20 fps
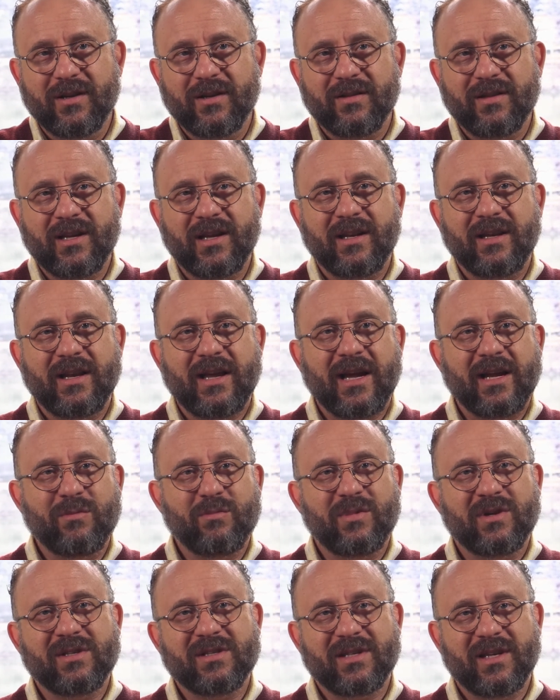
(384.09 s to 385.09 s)
that 9
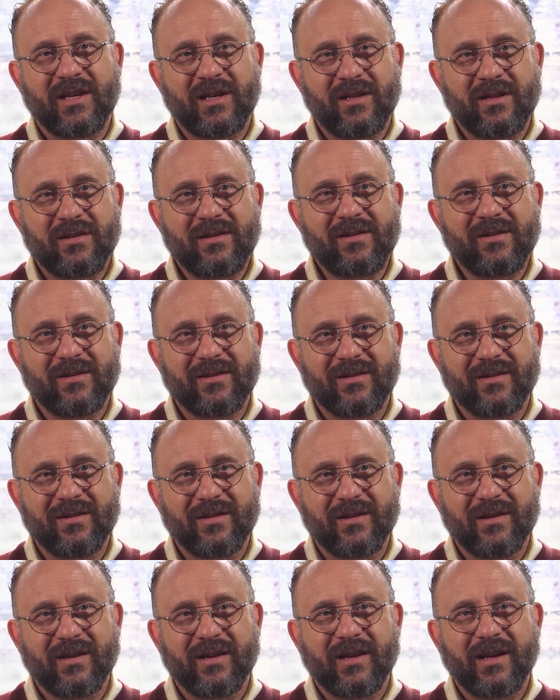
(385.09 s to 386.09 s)
months in,
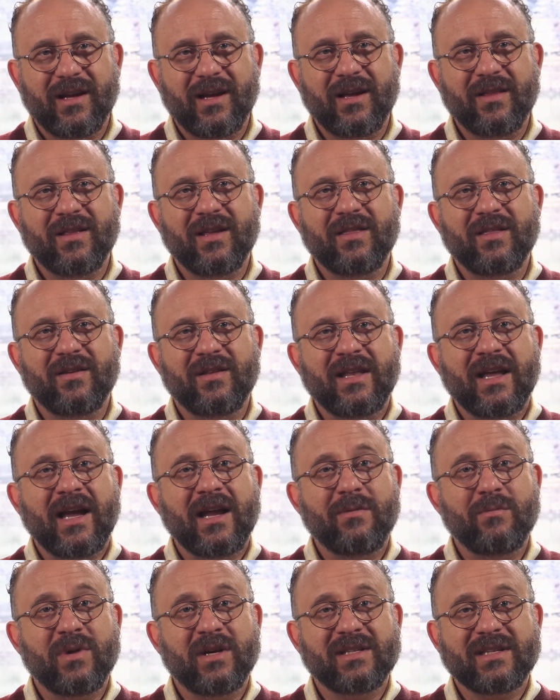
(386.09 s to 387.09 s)
and then the
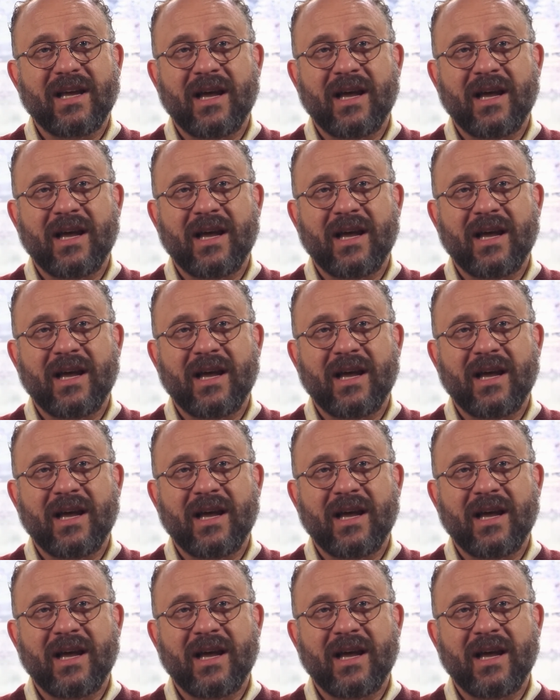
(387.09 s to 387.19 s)
9 months